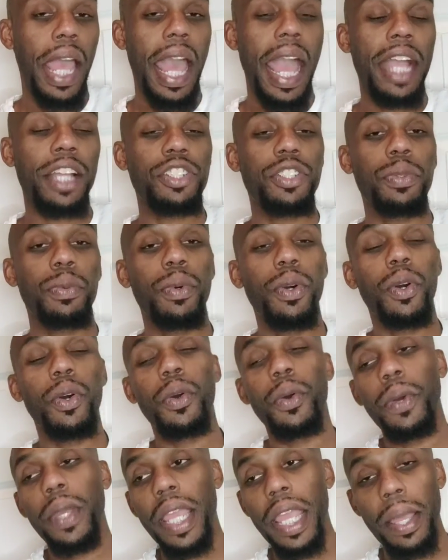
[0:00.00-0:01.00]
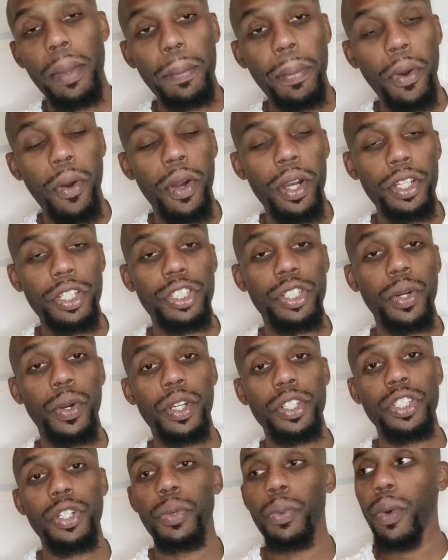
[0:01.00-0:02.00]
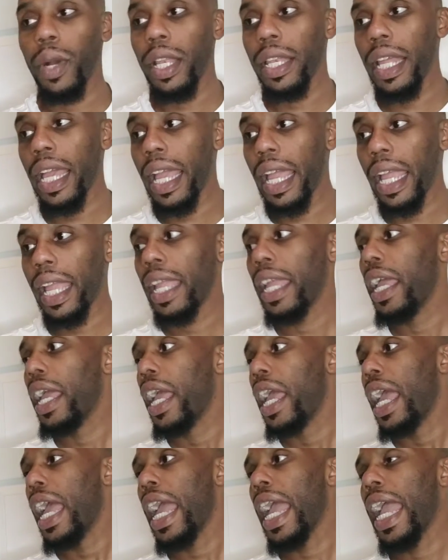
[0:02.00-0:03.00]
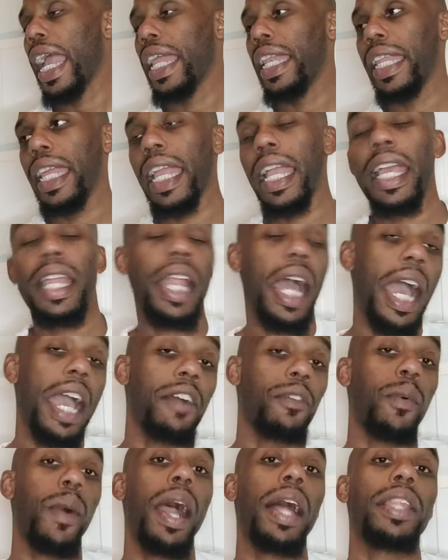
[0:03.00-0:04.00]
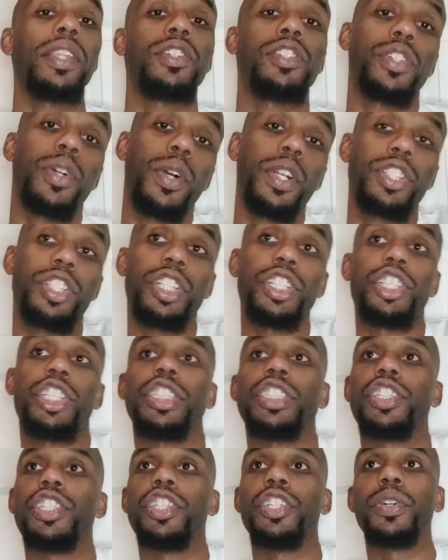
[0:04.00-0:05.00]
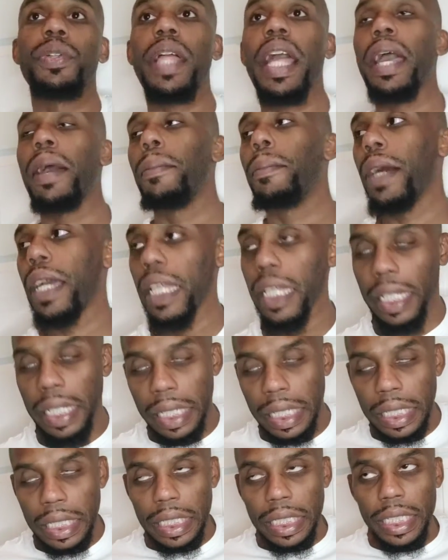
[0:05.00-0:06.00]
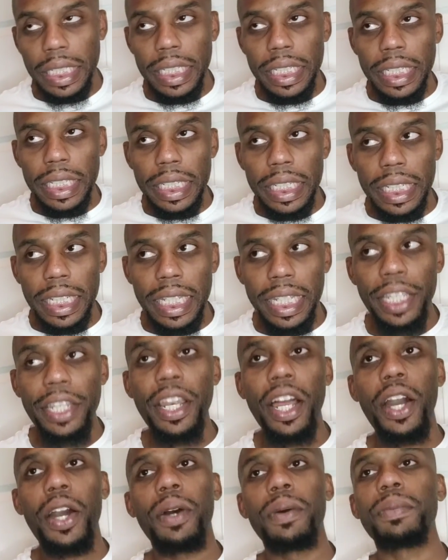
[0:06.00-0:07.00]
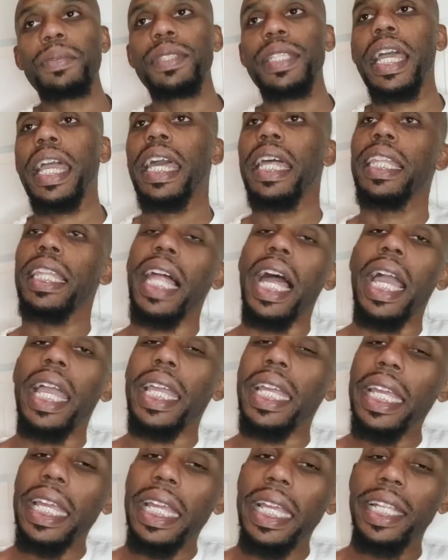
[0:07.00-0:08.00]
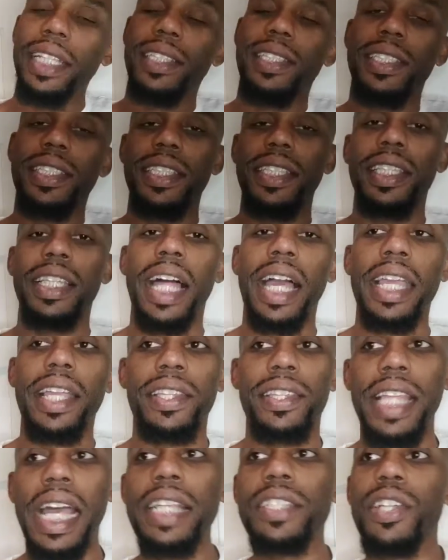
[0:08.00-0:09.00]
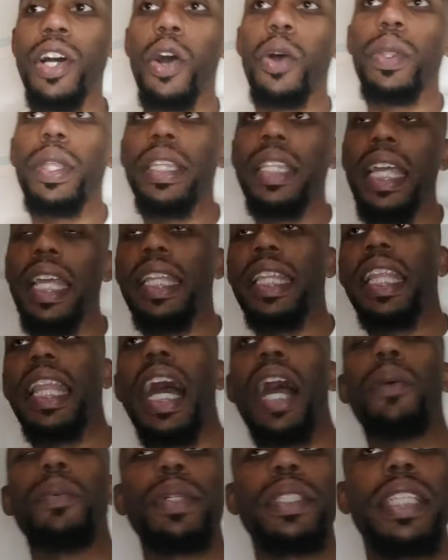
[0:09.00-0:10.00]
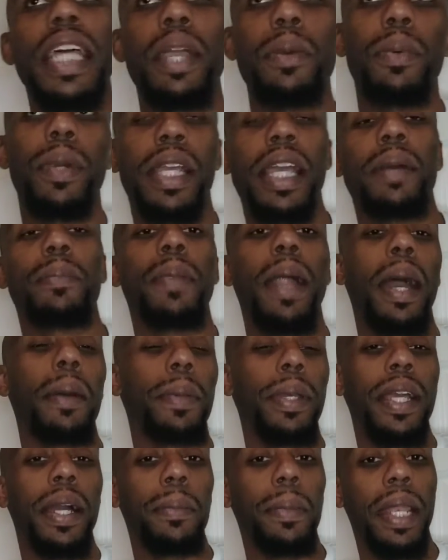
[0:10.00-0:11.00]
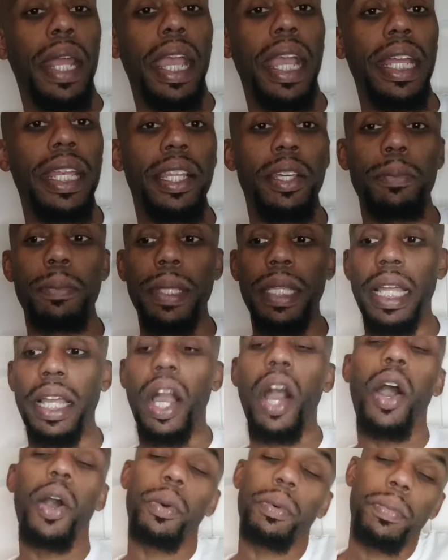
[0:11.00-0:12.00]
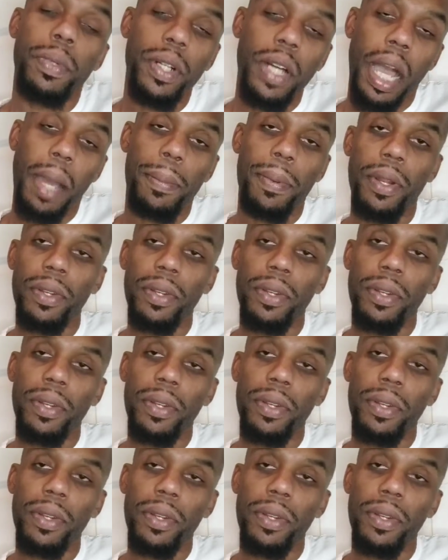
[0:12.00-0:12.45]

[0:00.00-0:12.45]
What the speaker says: actual import charger one day, and then I have wireless charging just to do that. But you know what I'm saying? Like, it's like, that's the only thing that I would say would probably come in handy and be like, oh, well, I